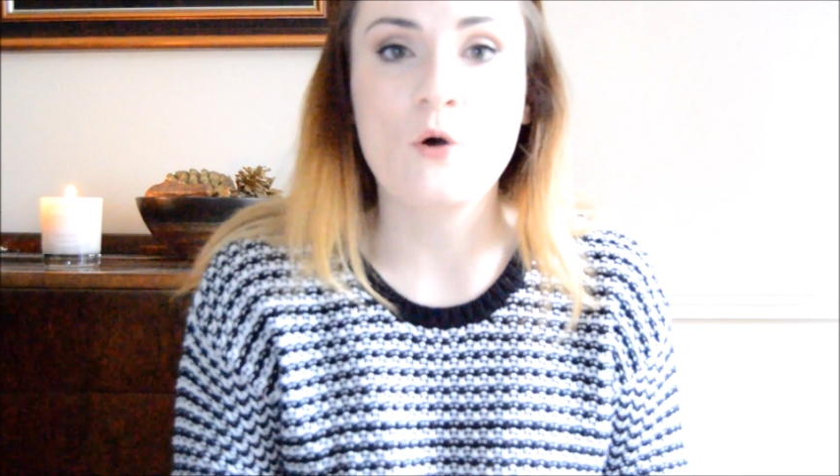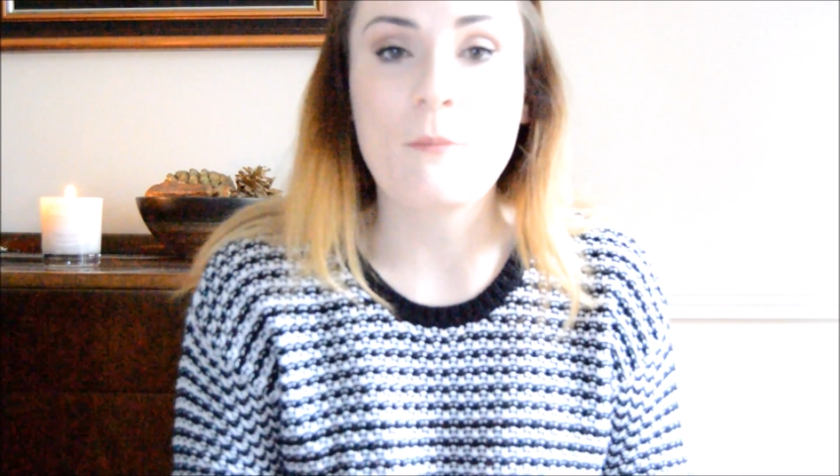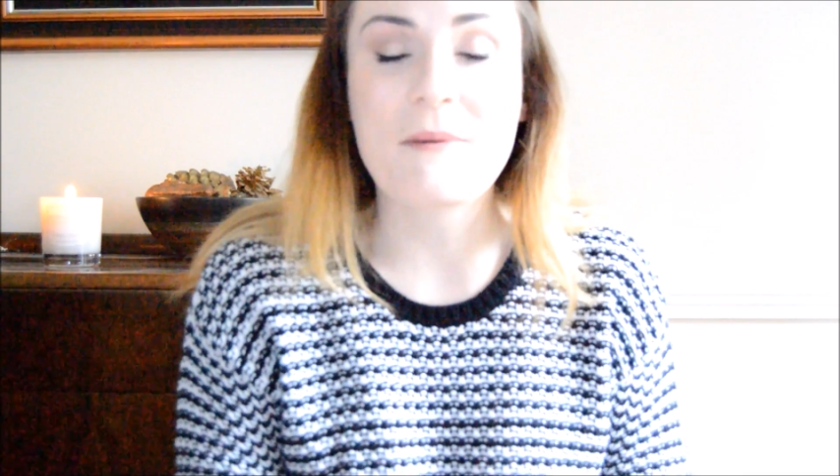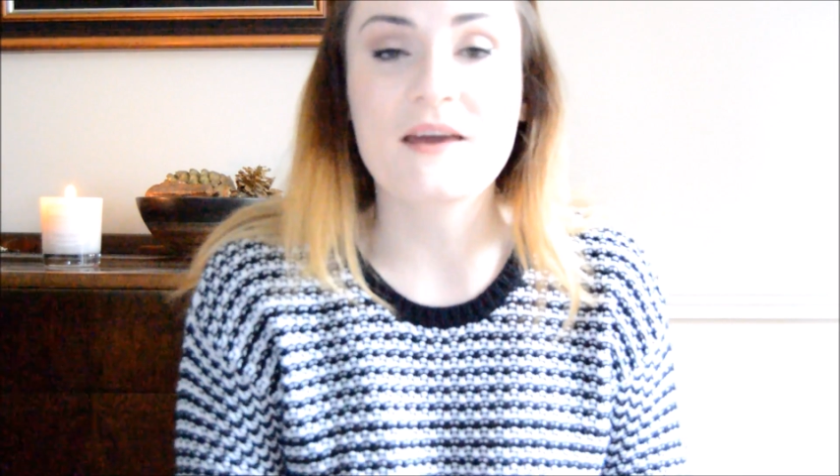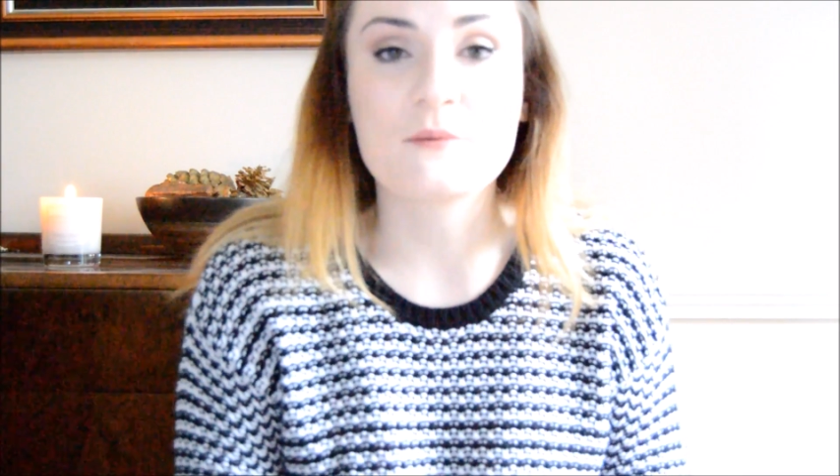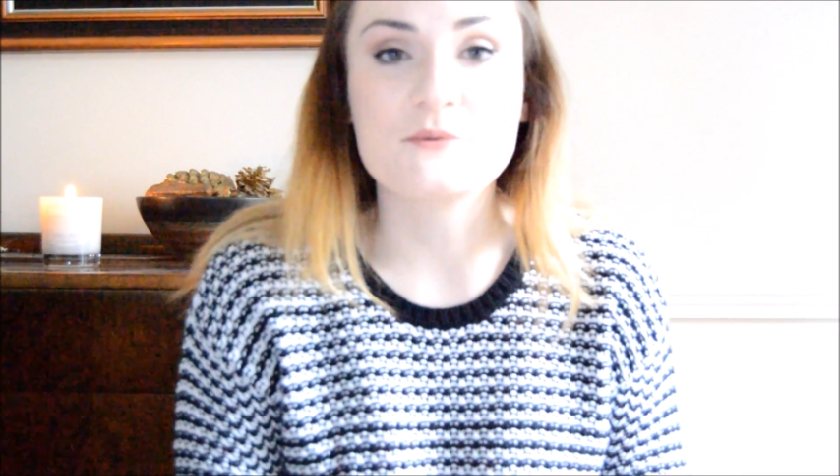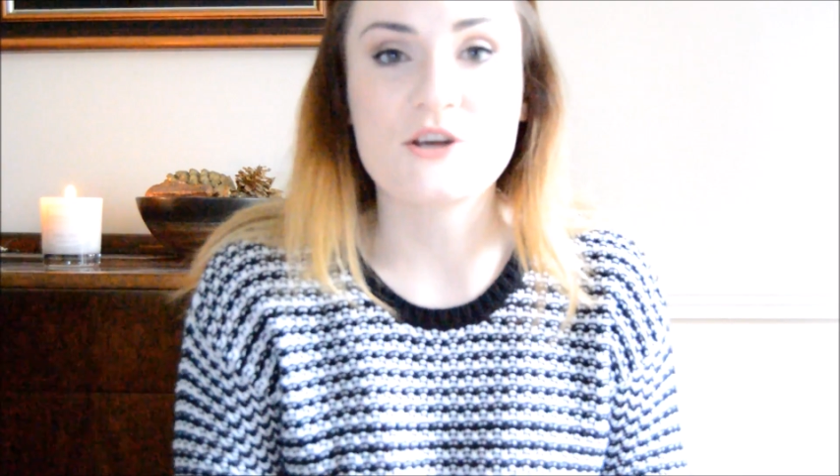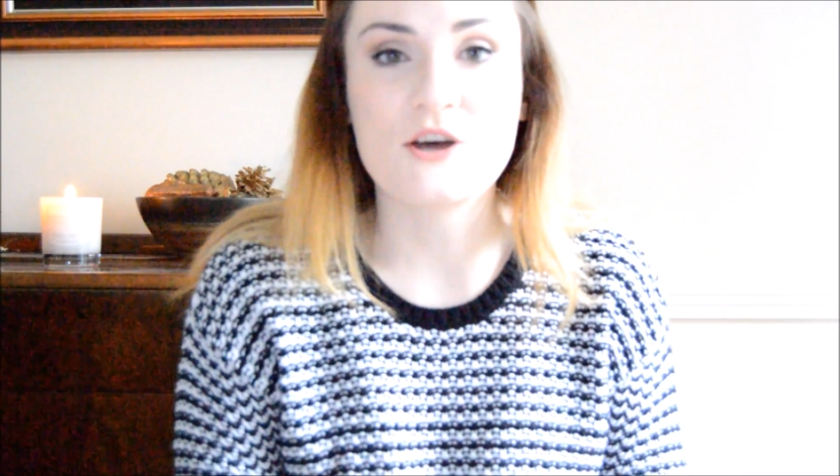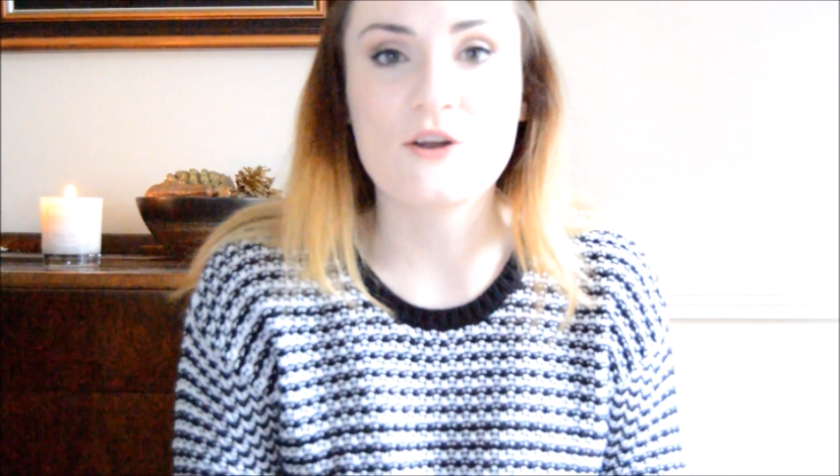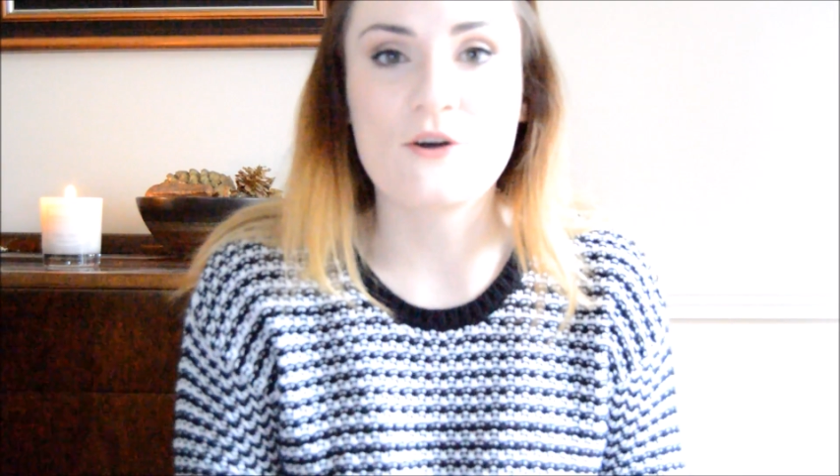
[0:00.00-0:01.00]
my makeup
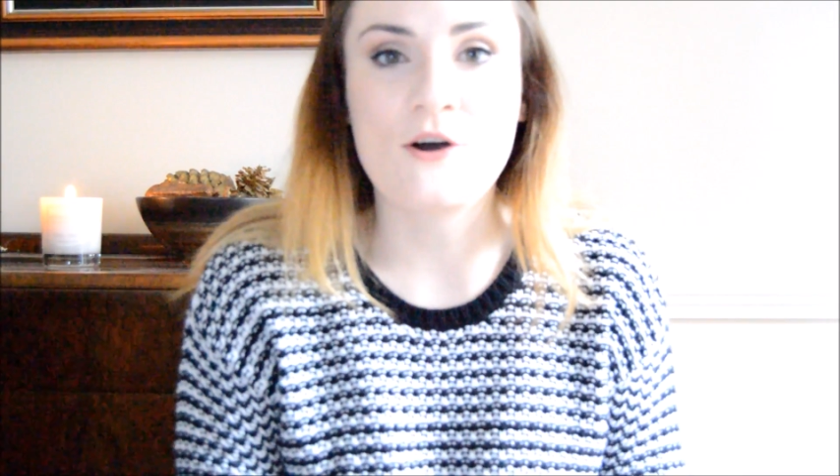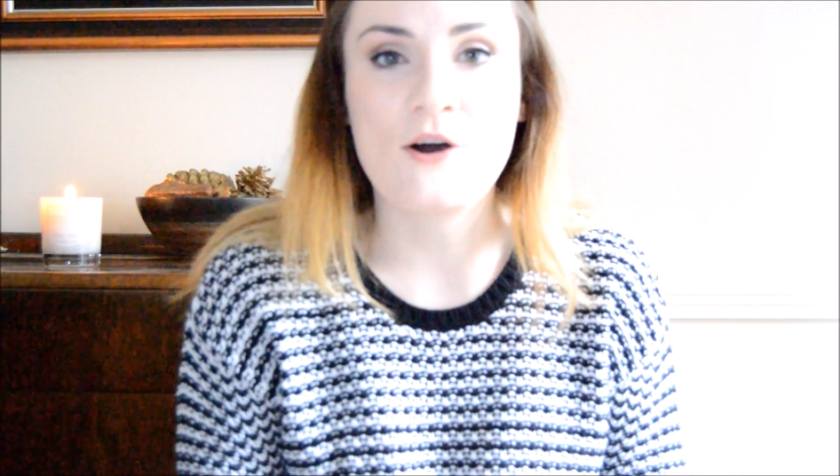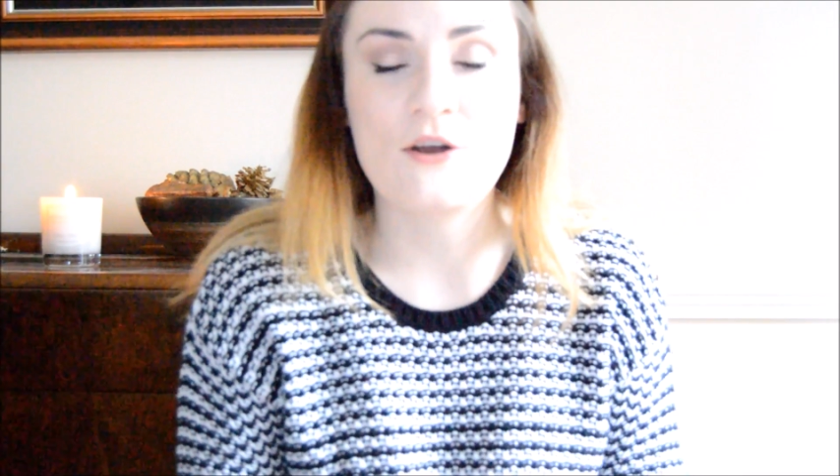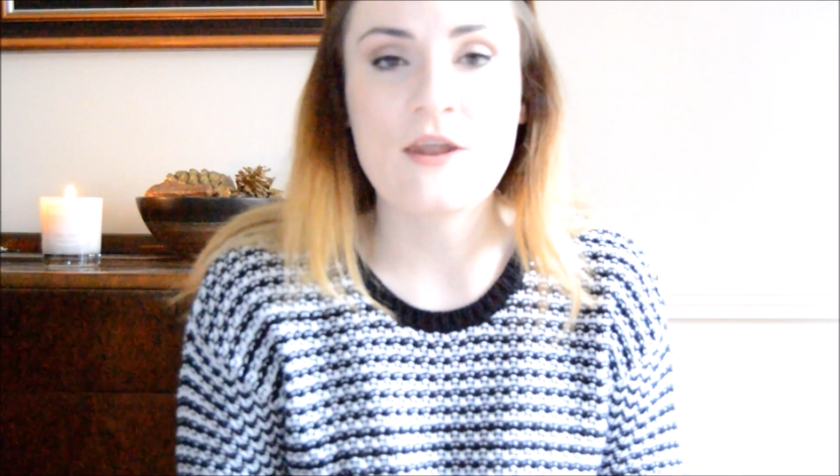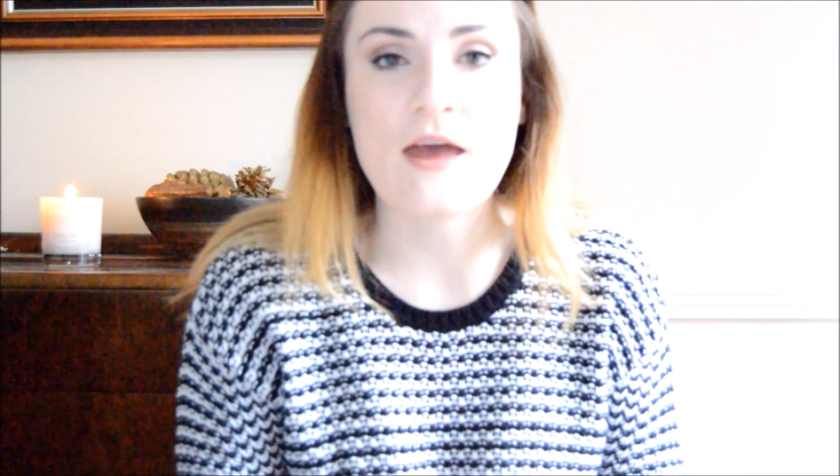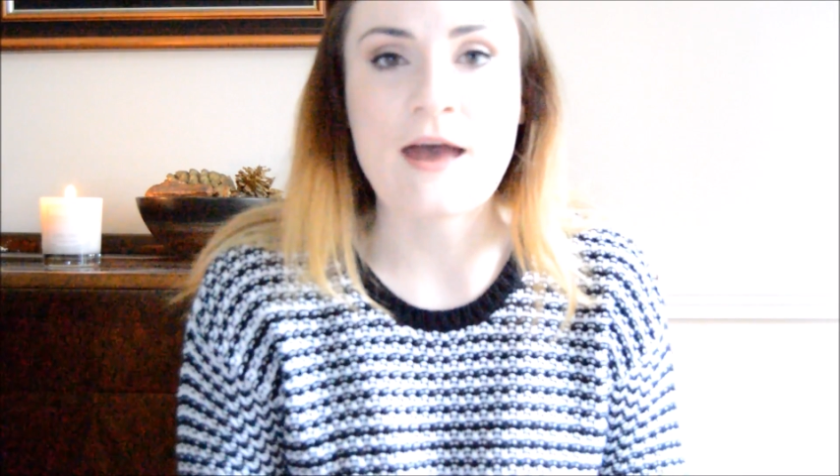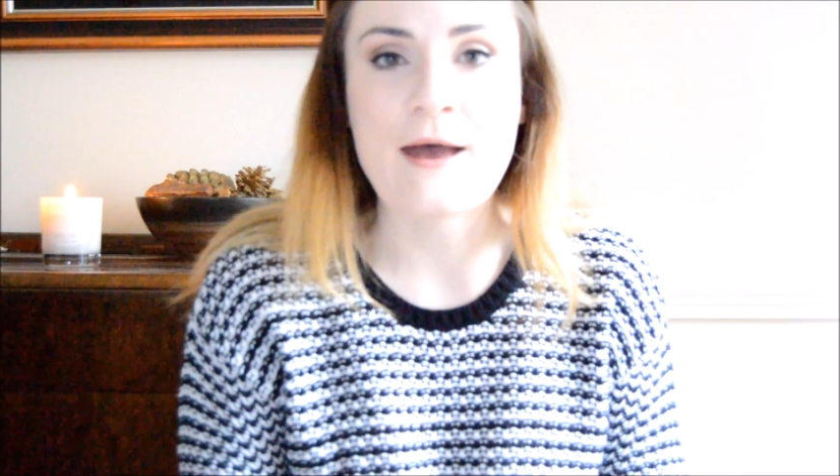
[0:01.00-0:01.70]
done on,